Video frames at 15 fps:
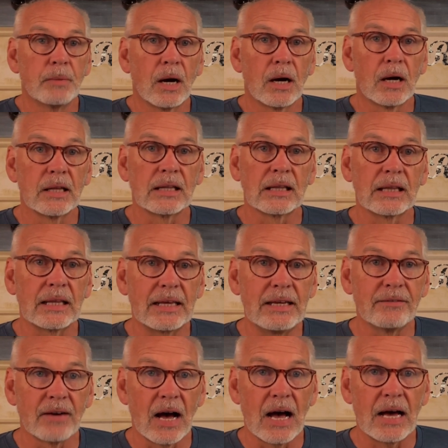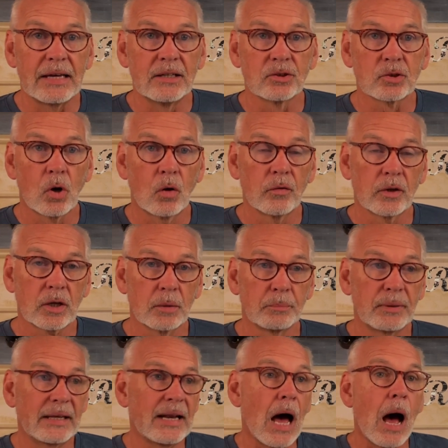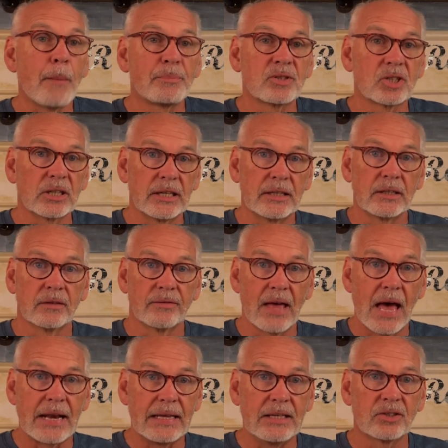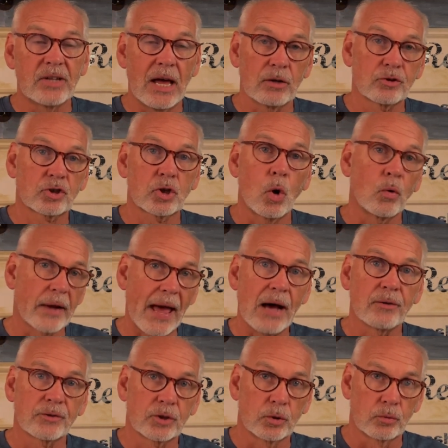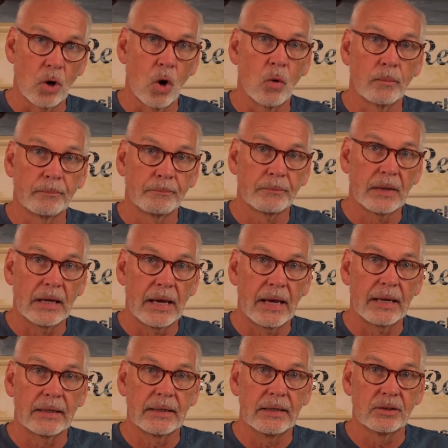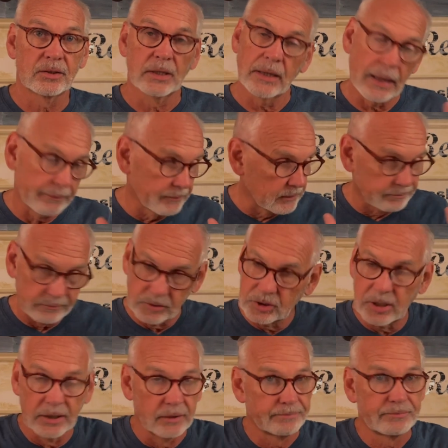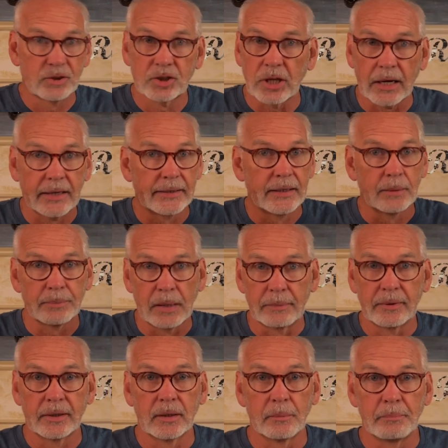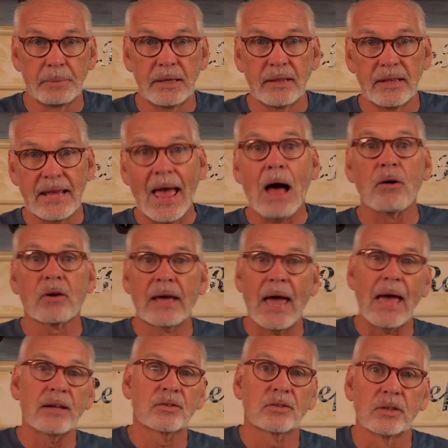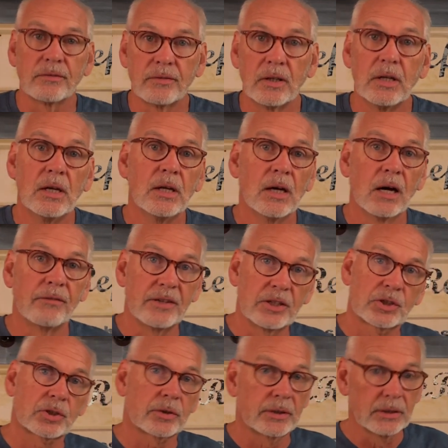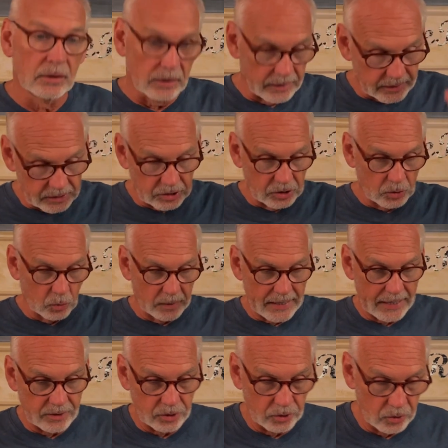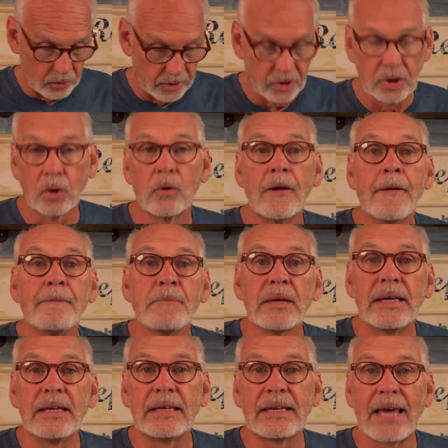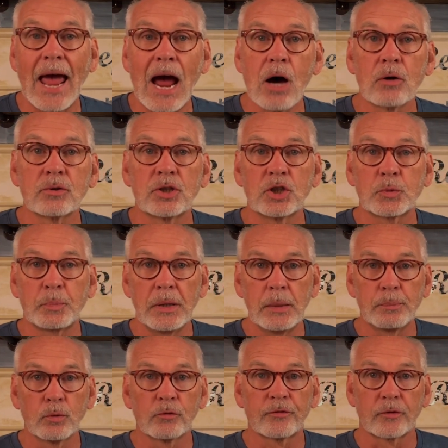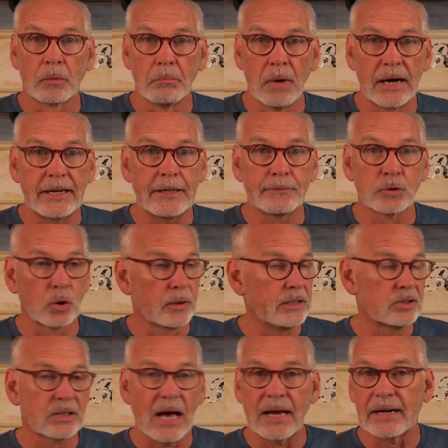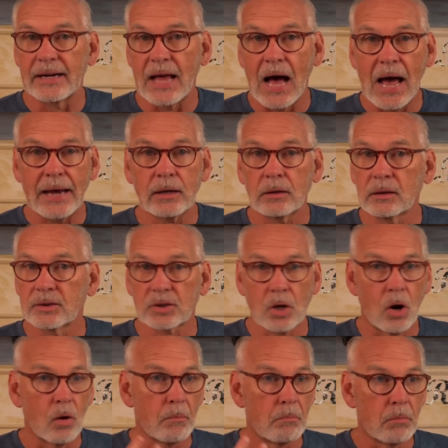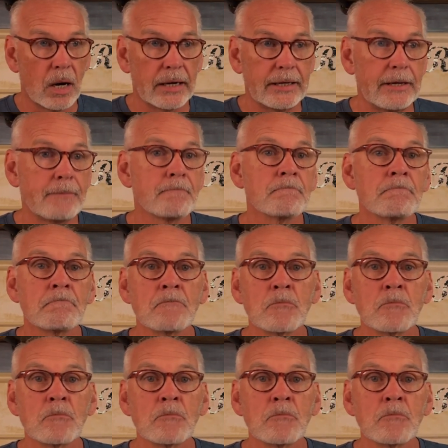Levi is on the complete opposite end of that. He's now sold out to Rome. And he said, I'm just going to suck it up. I'm going to be the outcast of Israel, and this is what I do. And so he gouges people for money. So he's got an idol. It's called money.